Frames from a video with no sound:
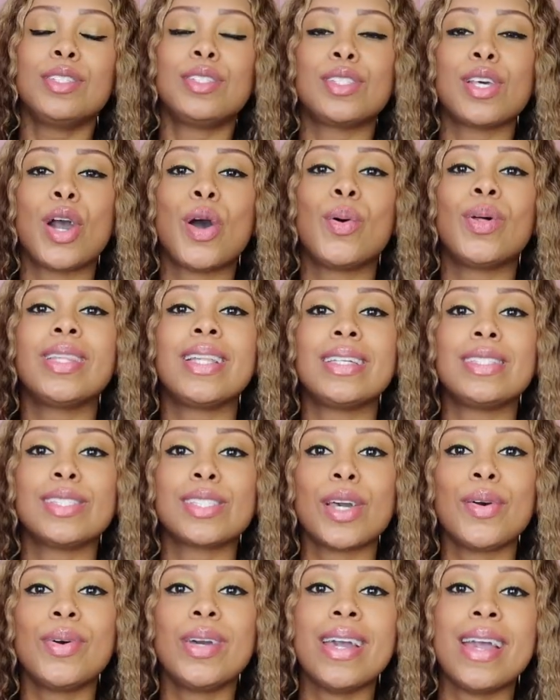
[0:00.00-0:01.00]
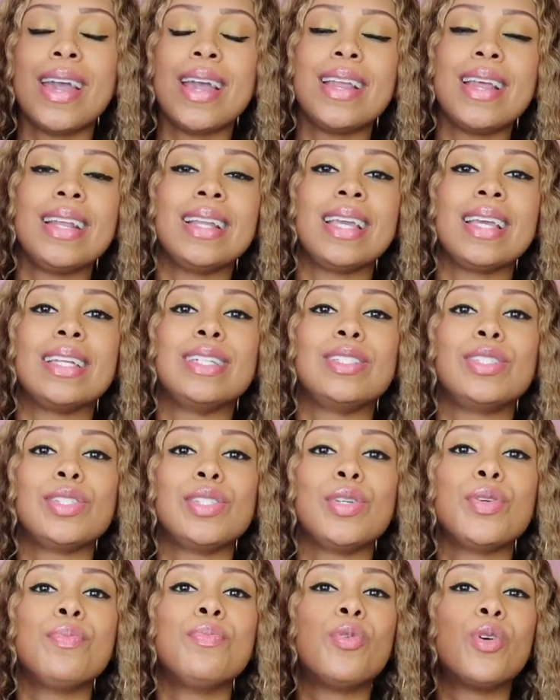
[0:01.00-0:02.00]
So let's go ahead and get
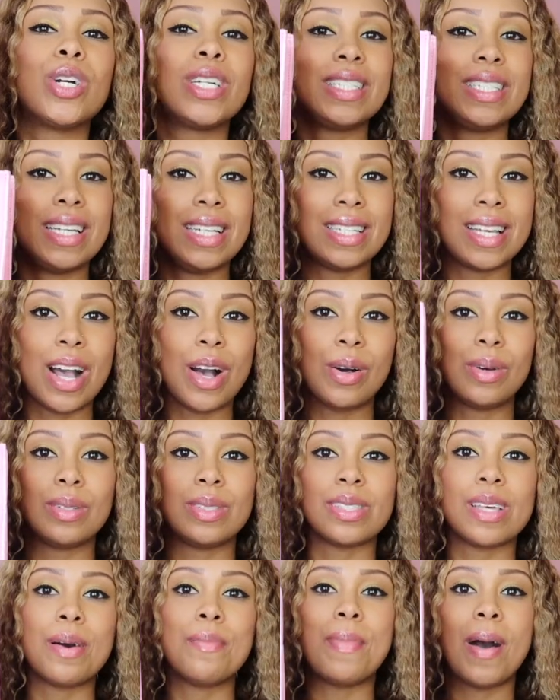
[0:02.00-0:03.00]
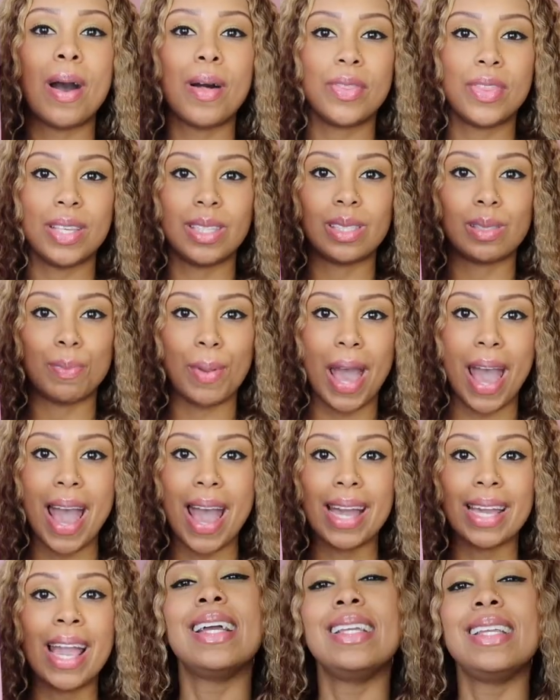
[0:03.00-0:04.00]
into more details about this
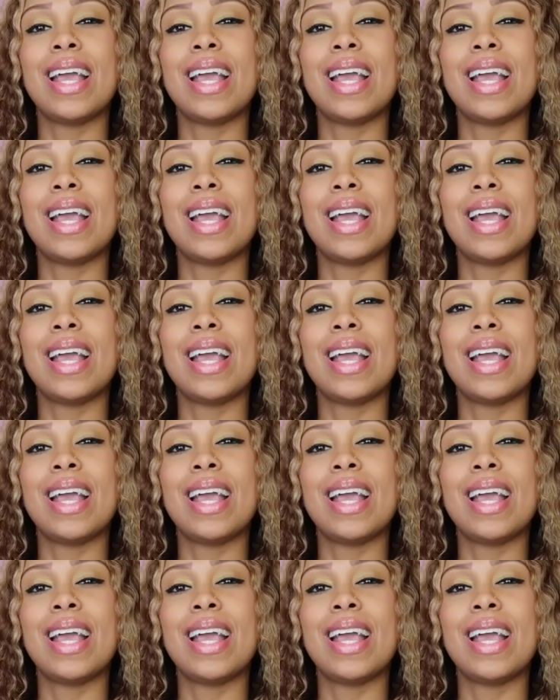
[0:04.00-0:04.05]
bag.